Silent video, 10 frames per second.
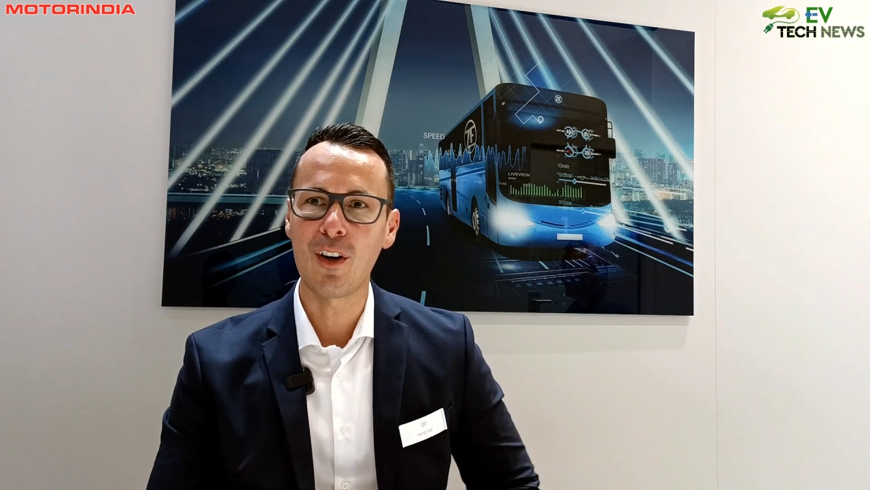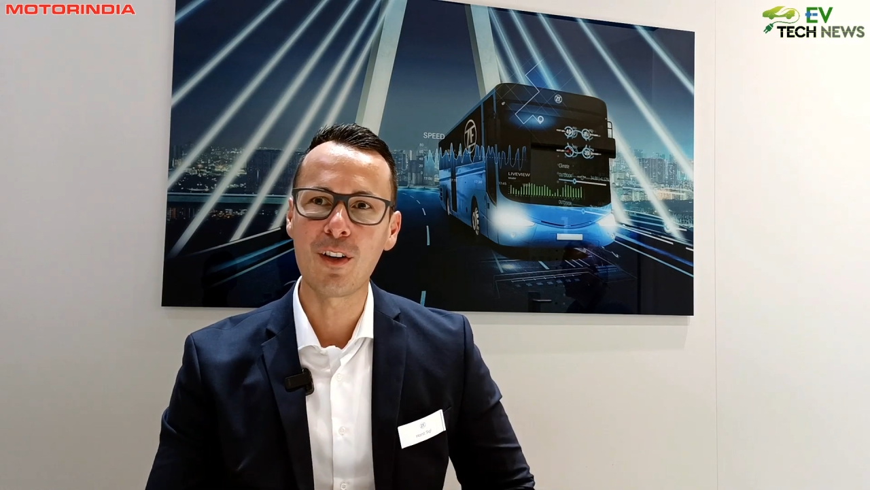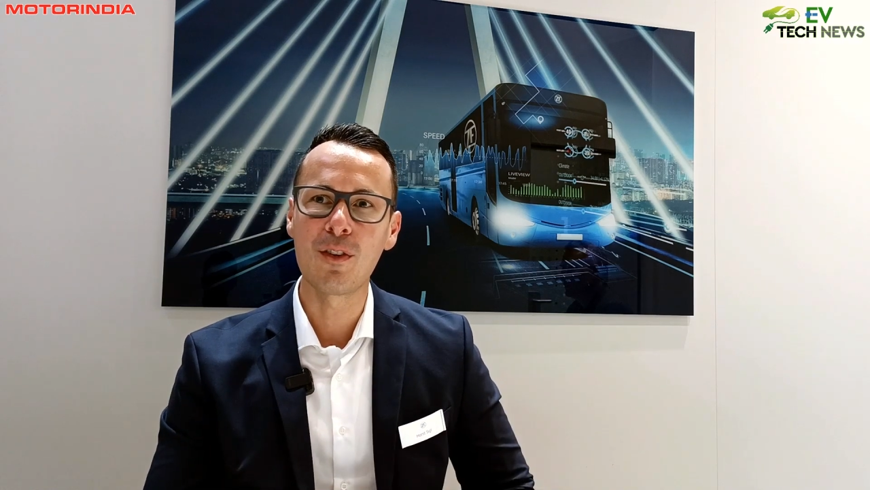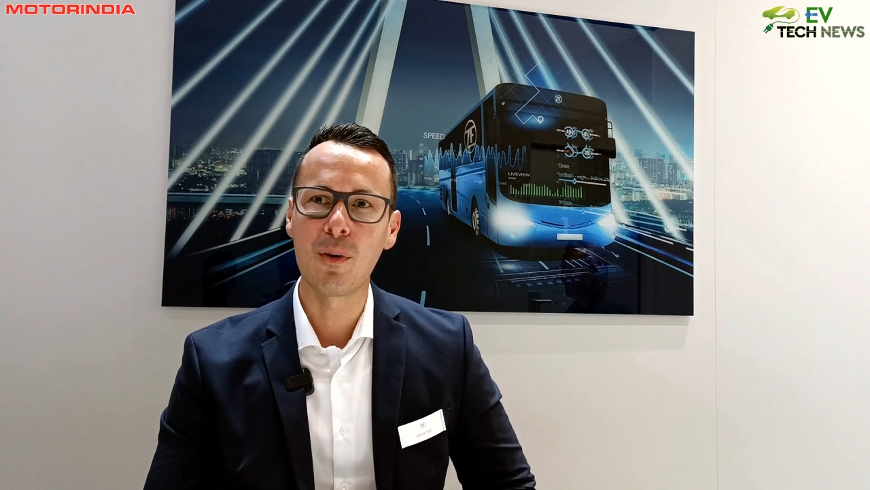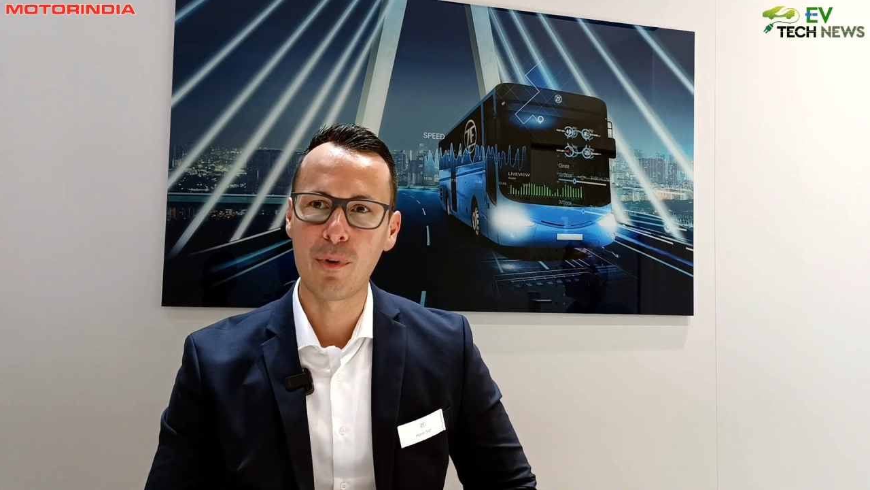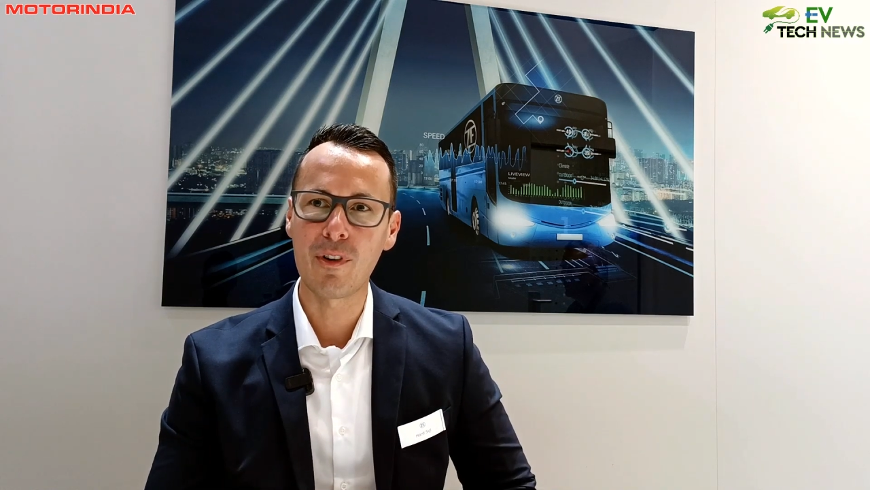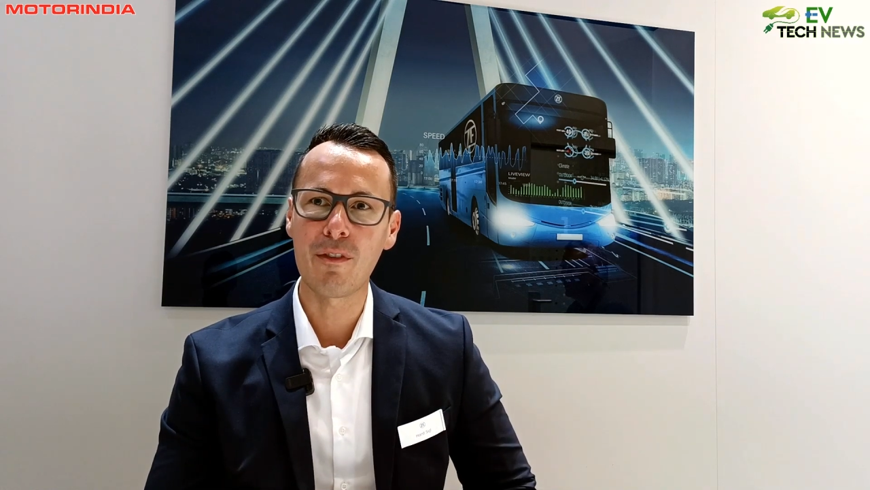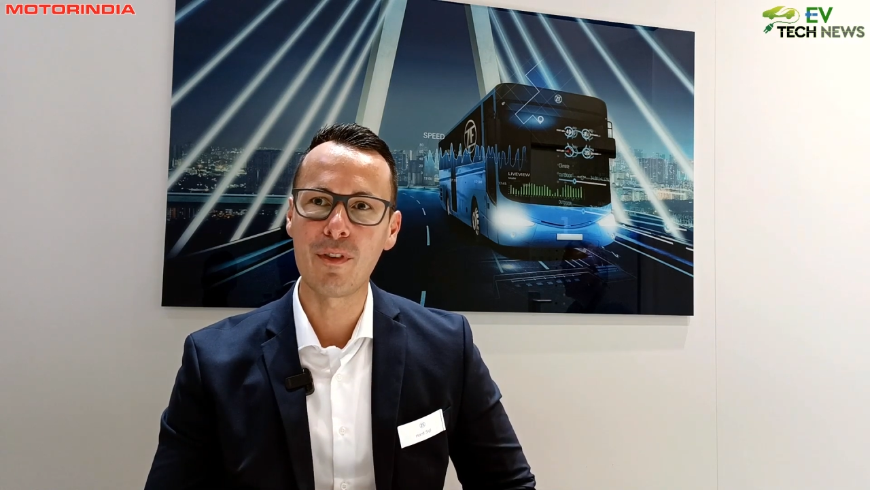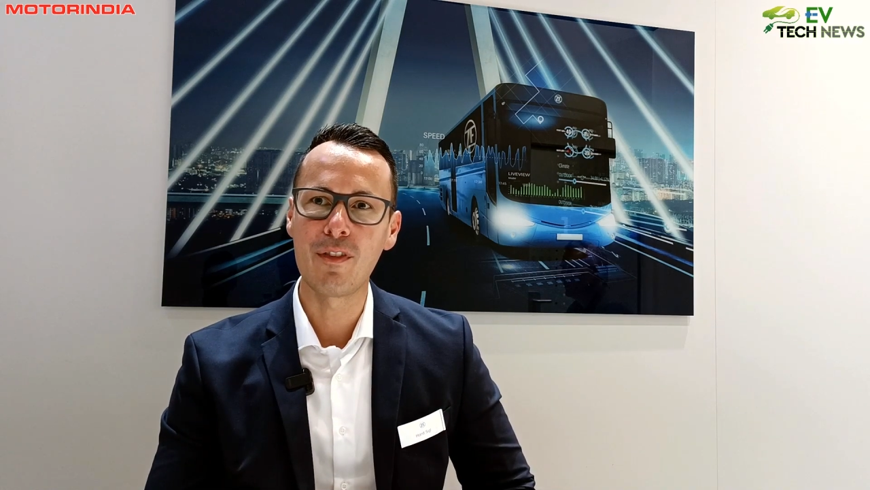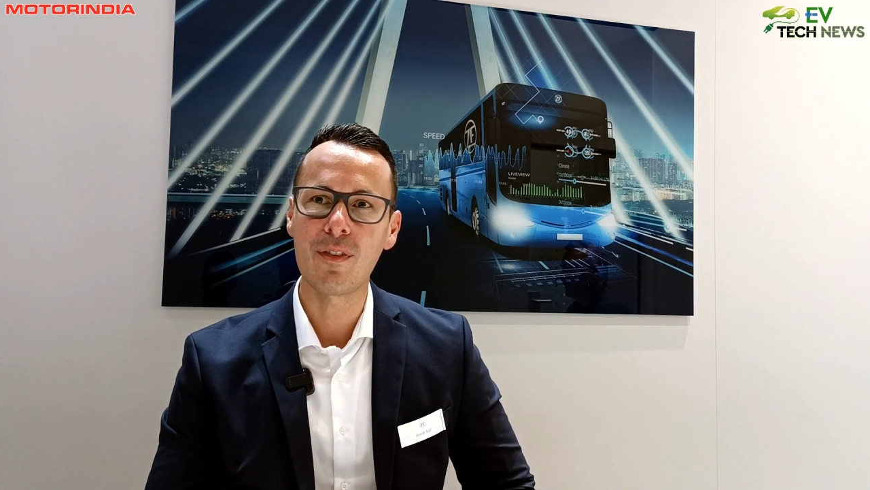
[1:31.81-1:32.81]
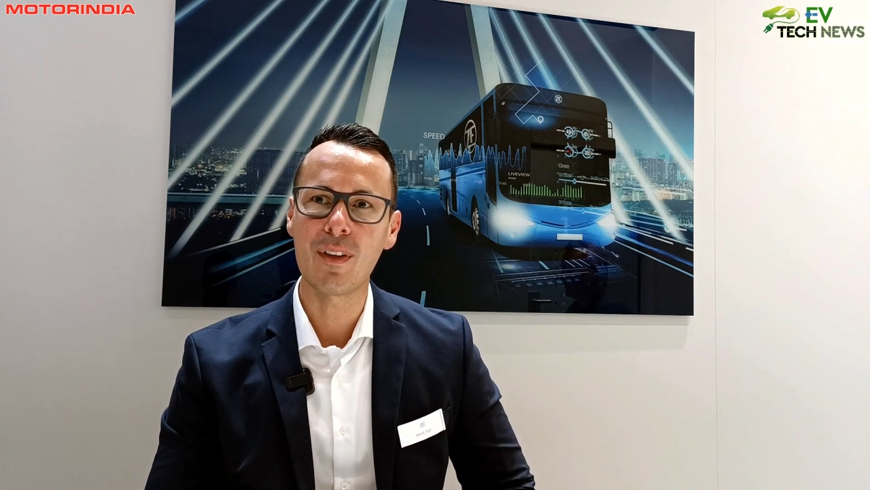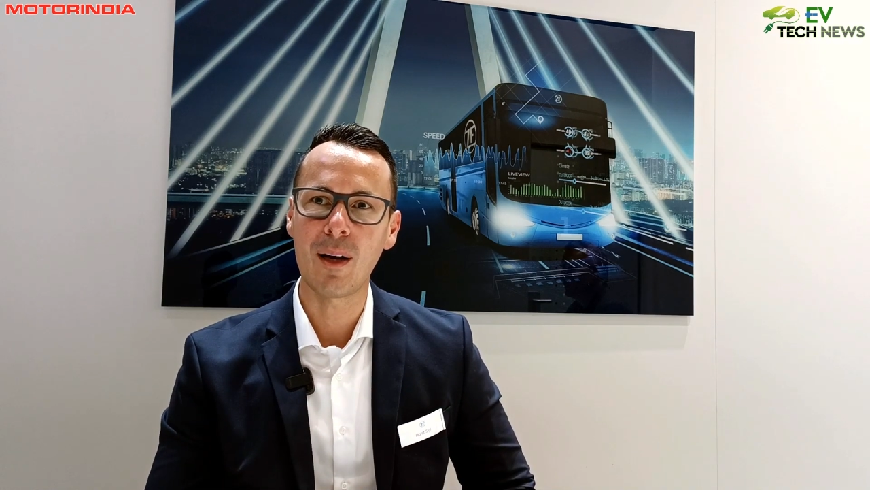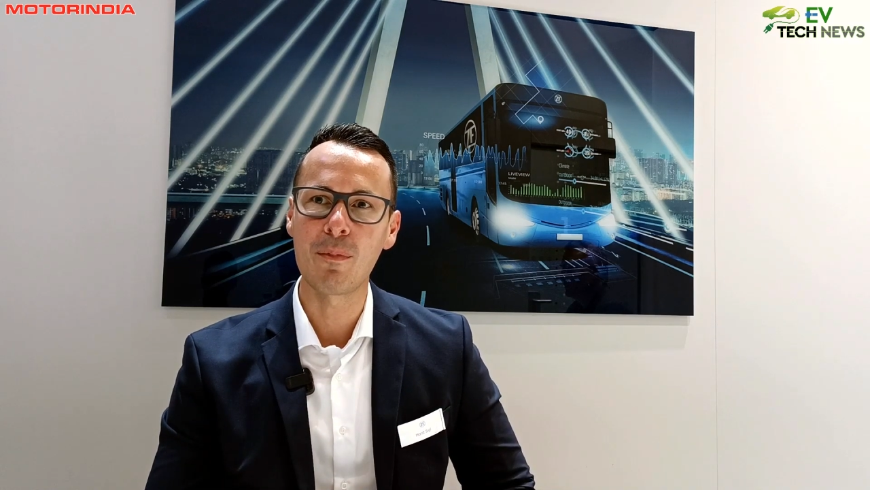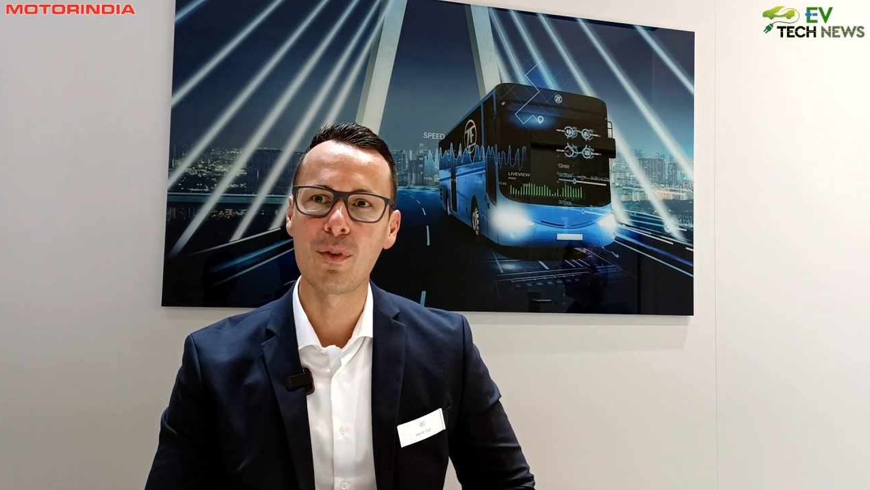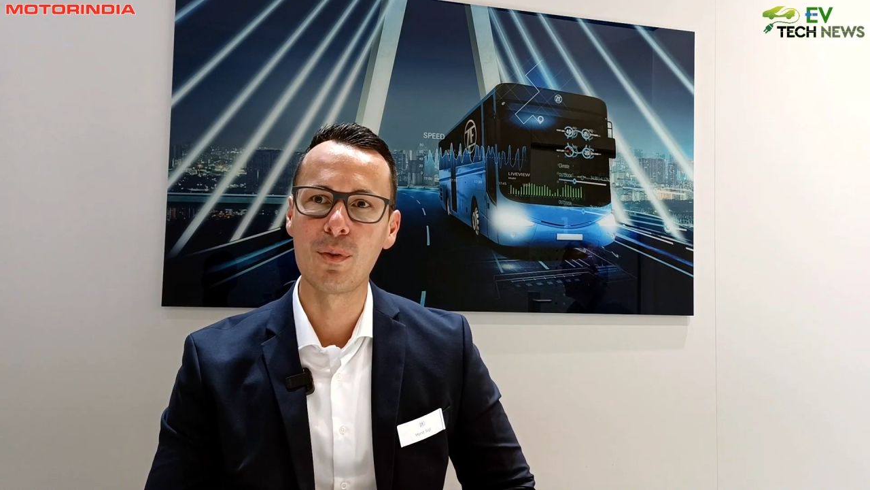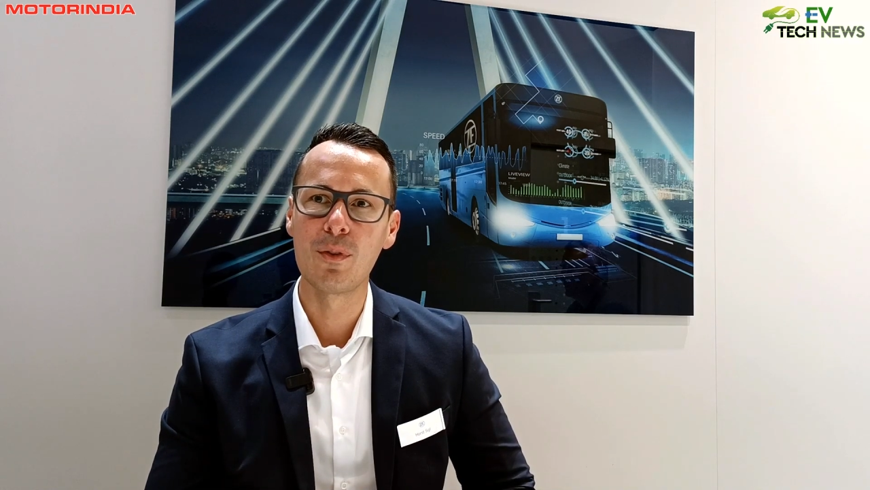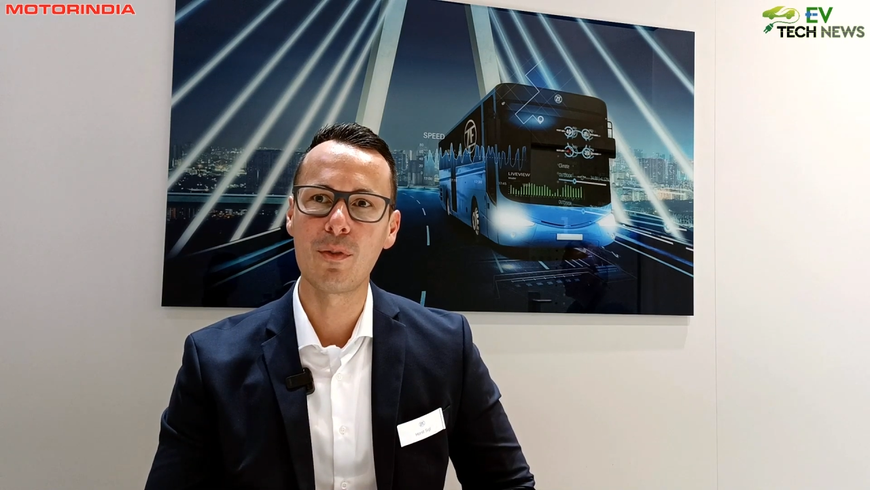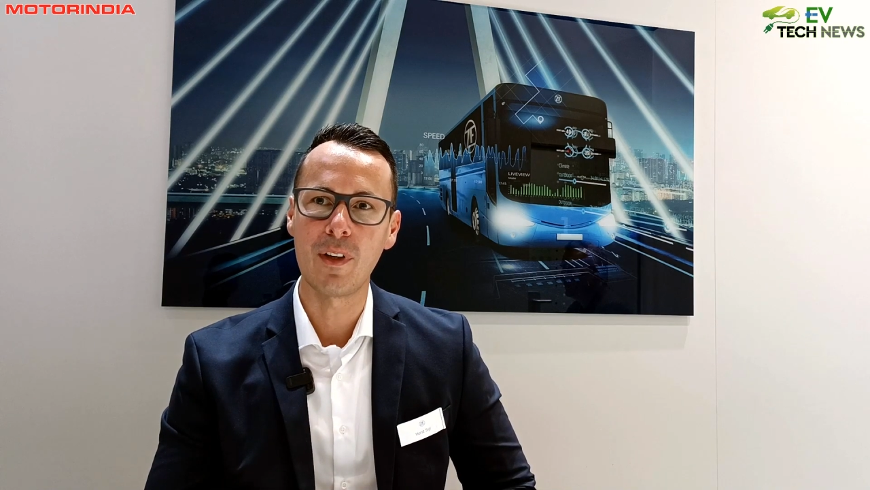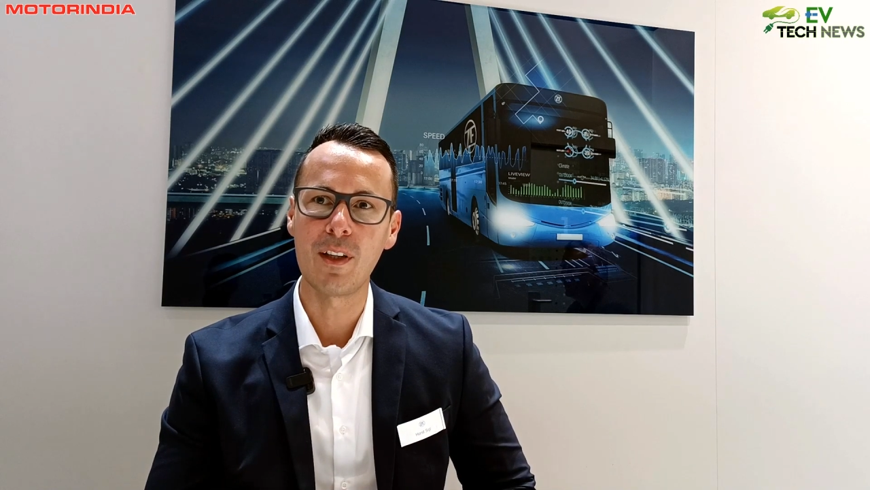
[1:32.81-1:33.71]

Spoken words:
hard topographies up to